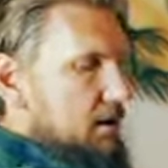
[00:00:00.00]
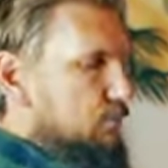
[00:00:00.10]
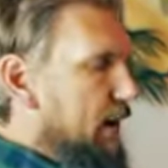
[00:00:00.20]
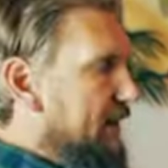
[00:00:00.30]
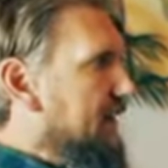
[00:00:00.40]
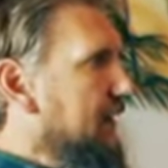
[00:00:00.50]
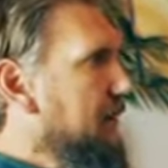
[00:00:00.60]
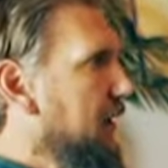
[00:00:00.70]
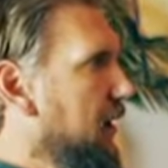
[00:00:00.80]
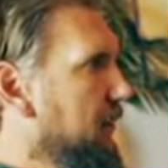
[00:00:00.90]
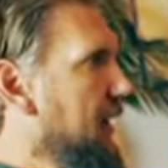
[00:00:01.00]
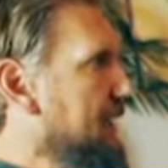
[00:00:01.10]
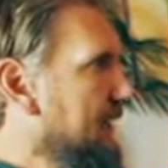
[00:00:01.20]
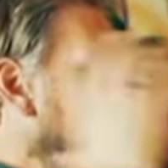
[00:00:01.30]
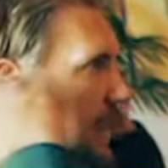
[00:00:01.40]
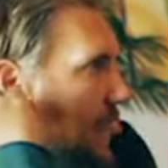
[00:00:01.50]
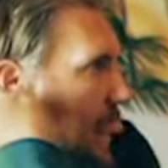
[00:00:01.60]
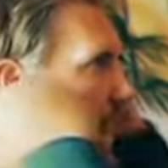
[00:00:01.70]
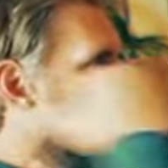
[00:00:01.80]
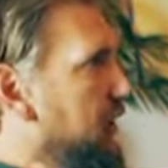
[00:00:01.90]
resting on my armrest.
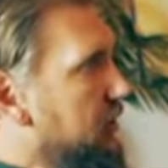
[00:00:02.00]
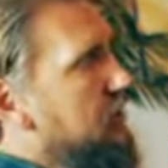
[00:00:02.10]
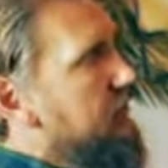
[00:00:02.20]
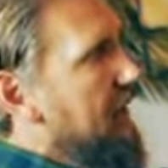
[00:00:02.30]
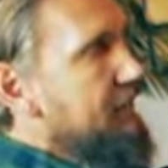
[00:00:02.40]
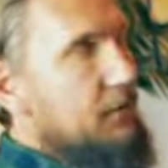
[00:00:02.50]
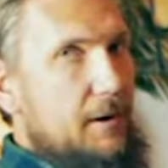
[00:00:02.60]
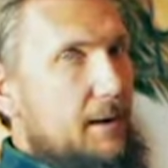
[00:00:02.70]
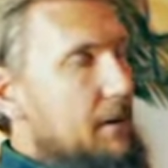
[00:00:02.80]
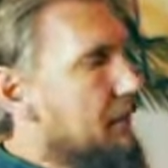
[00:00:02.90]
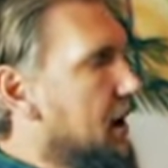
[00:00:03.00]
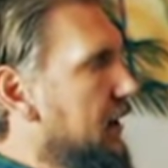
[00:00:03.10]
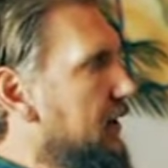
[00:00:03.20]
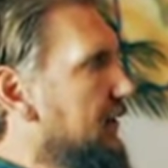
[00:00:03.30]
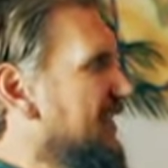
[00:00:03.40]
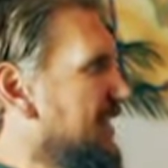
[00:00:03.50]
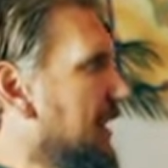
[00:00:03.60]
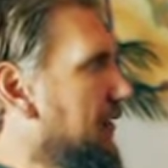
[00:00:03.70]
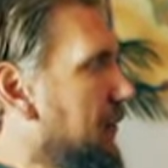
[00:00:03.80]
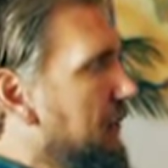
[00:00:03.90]
I look straight forward at my monitor. The
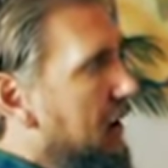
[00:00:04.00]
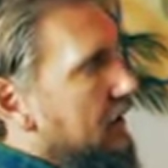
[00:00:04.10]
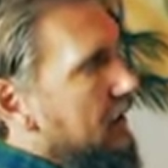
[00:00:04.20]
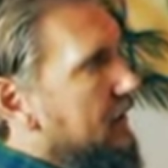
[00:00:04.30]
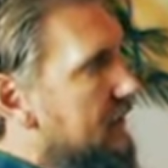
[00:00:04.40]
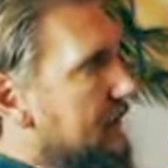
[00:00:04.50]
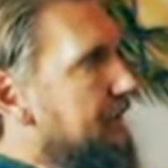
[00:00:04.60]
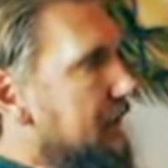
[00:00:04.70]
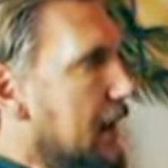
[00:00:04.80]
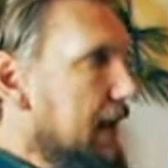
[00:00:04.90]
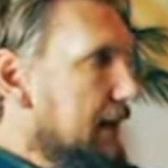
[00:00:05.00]
center of my monitor is a